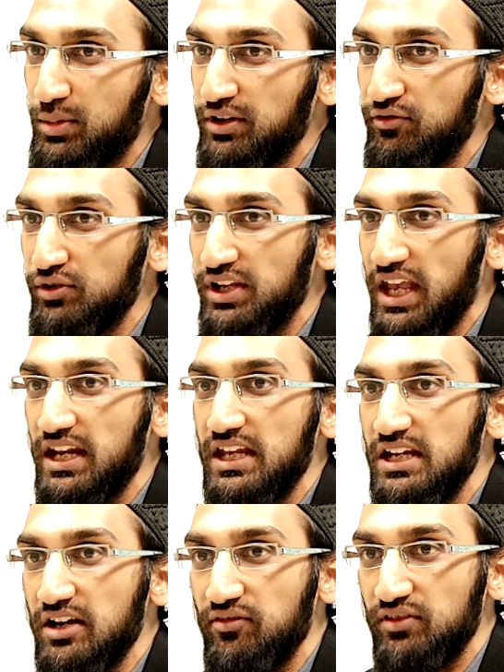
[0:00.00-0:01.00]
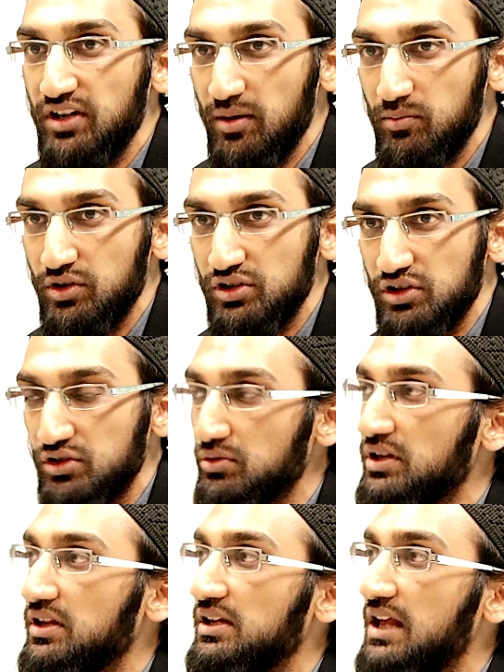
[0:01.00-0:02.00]
But if we get enough number to do
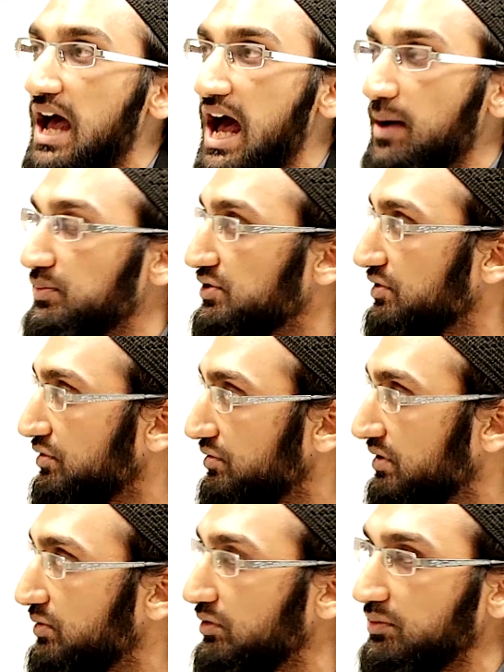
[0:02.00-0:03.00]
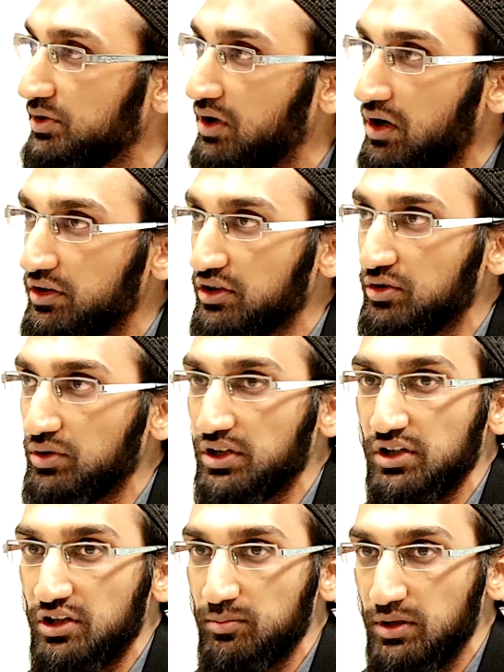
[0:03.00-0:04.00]
it, then absolutely we'll be on the
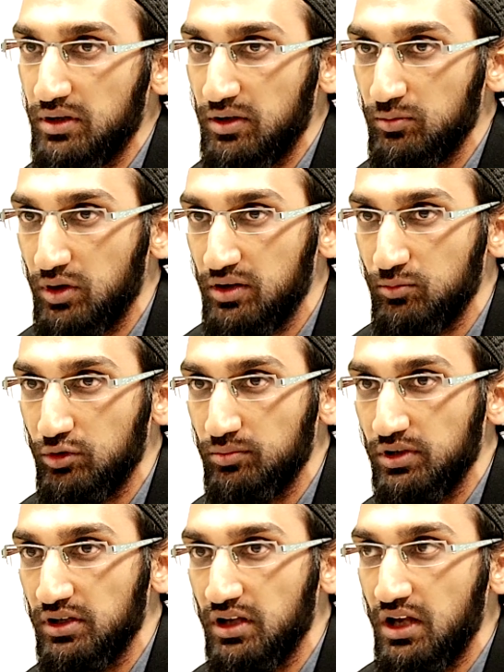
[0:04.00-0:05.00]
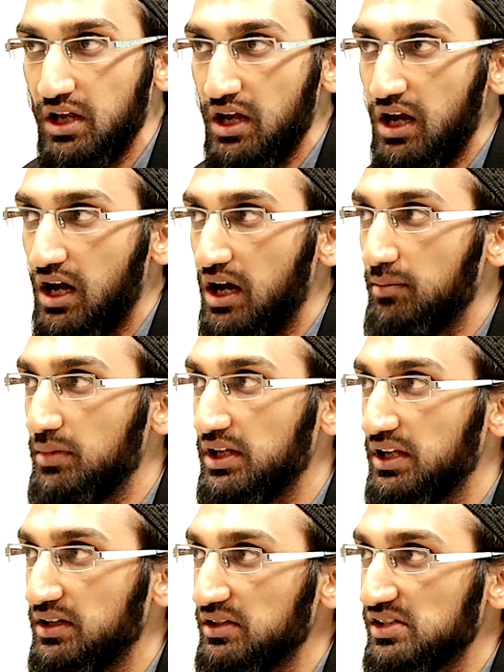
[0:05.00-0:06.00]
curriculum and we'll be
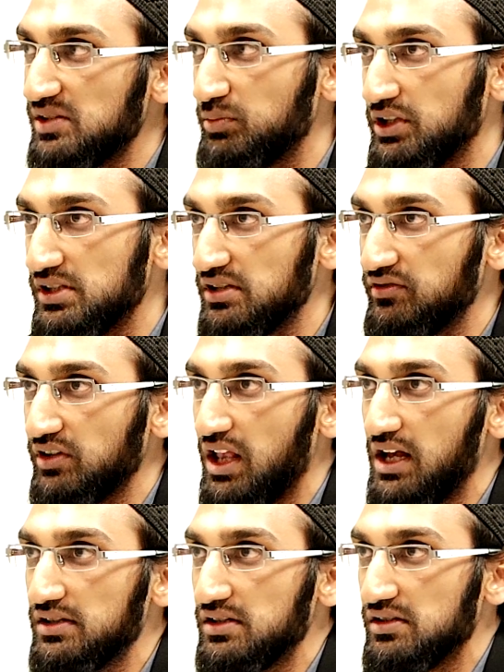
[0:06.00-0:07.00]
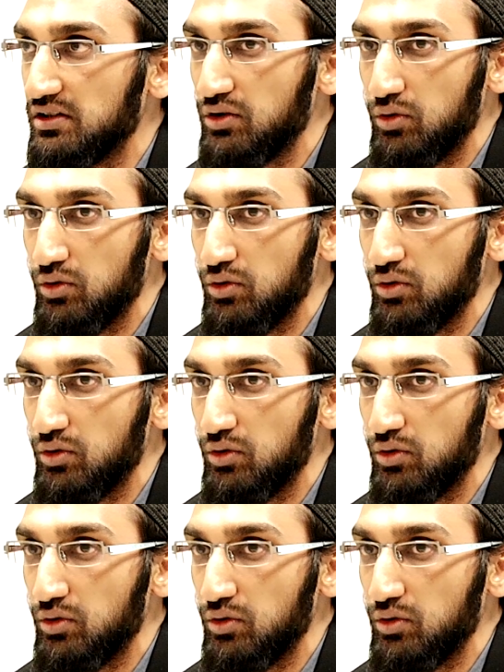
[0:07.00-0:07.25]
making the splits of classes